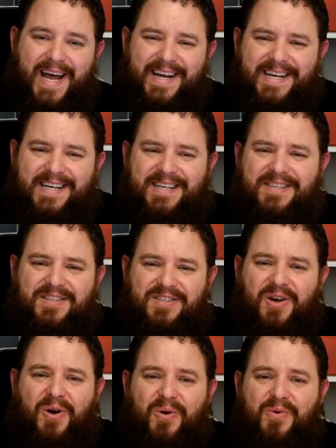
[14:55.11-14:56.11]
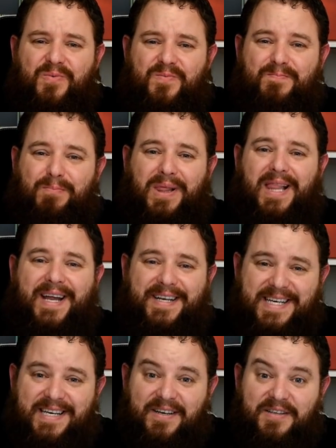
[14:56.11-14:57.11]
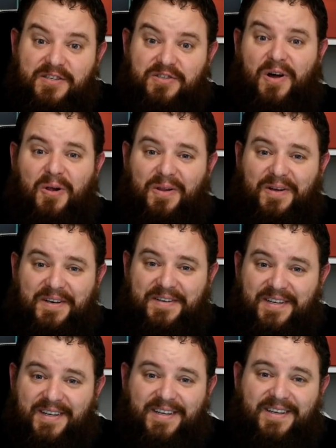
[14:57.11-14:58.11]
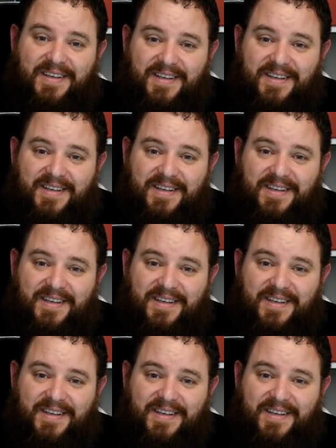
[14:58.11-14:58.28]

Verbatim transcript: and it is so bloody solid. The